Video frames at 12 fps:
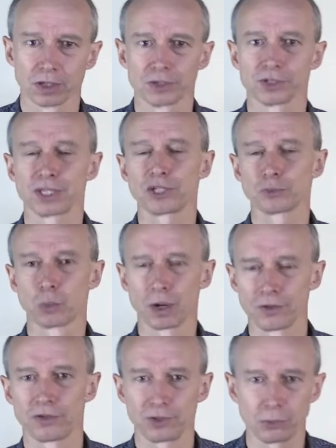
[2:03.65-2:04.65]
So that's
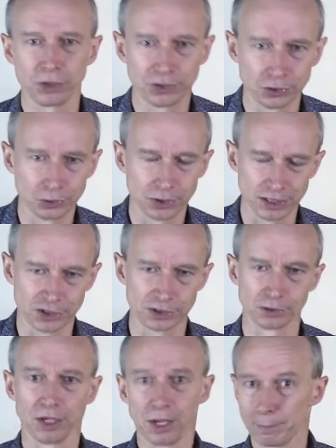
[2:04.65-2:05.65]
one thing we do need
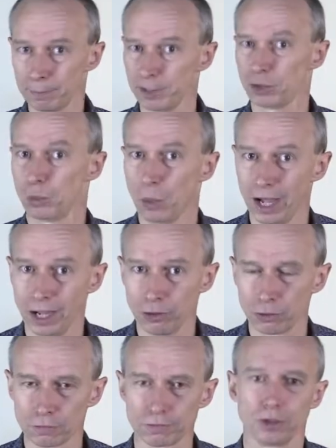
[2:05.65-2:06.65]
to be
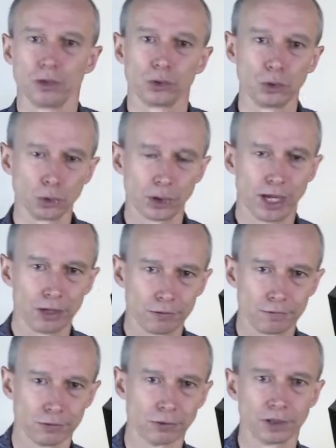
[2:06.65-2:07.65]
aware of, look out
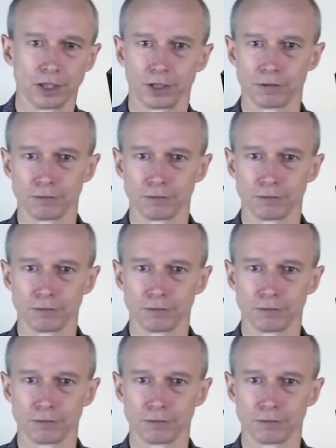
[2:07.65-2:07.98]
for, and